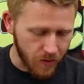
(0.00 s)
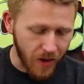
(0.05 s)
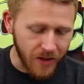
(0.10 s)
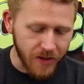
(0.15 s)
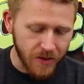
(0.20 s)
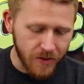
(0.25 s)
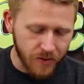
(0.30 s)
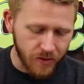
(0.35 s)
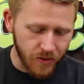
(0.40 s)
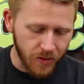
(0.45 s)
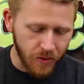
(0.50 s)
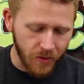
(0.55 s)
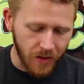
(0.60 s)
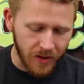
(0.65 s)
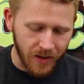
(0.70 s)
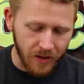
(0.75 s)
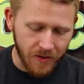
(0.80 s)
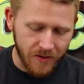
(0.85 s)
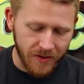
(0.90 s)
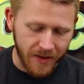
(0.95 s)
So I just drew
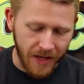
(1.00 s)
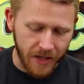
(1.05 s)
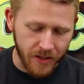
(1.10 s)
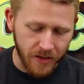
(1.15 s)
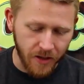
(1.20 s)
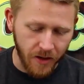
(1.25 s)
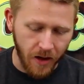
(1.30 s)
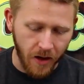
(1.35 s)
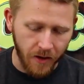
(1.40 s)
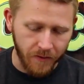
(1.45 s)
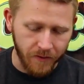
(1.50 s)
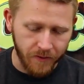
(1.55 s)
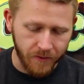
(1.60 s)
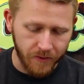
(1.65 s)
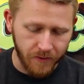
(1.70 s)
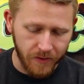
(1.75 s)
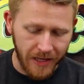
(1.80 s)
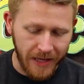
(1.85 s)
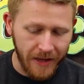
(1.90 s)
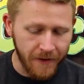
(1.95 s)
a little sketch of
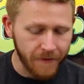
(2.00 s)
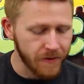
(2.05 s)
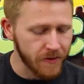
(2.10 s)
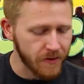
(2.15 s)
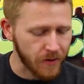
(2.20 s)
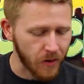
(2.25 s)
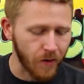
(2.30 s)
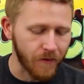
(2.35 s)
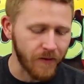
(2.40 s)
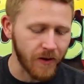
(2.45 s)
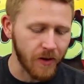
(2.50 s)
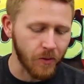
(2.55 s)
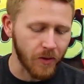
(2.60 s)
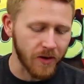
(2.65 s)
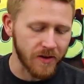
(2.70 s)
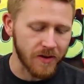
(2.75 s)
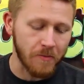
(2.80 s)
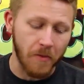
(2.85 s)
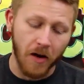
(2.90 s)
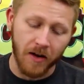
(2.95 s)
if Sophie
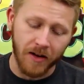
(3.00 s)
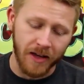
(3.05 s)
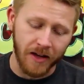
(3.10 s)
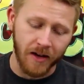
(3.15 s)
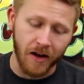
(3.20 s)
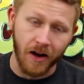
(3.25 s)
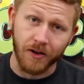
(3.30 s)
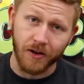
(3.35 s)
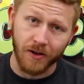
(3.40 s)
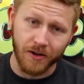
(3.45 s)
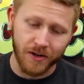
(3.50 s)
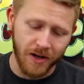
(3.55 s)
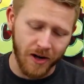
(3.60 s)
was a monkey on your